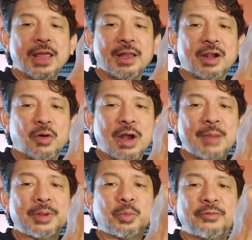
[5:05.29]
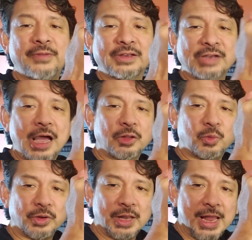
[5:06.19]
and the Karambit would face
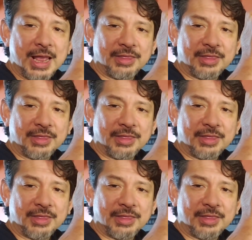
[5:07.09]
outward.